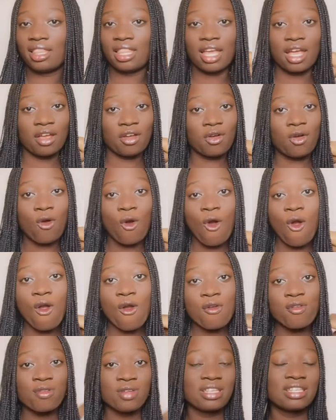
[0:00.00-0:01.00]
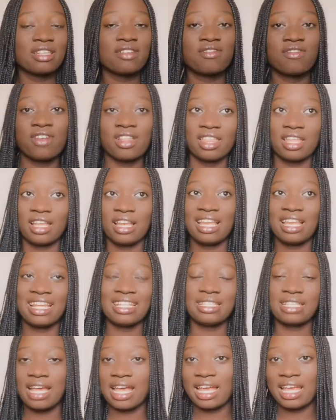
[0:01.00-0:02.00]
the whole reason for the
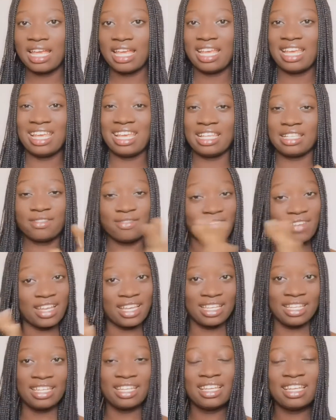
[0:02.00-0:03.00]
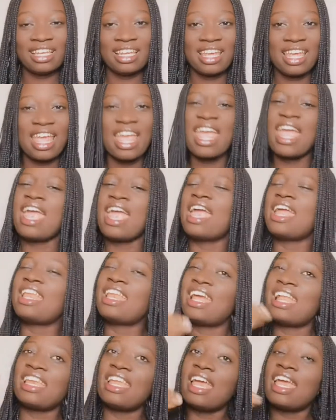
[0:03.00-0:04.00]
letter is funny, and
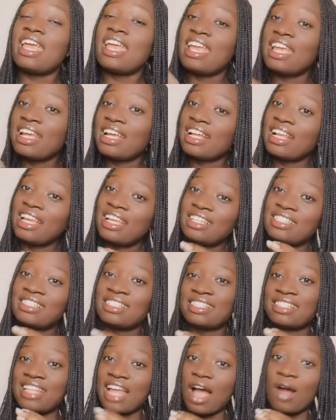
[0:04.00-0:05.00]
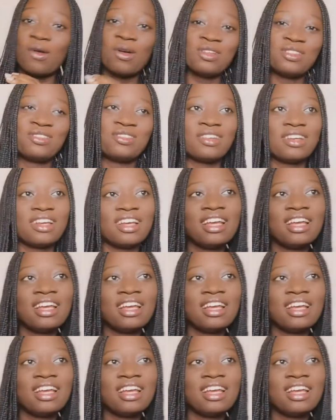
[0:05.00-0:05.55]
then the English that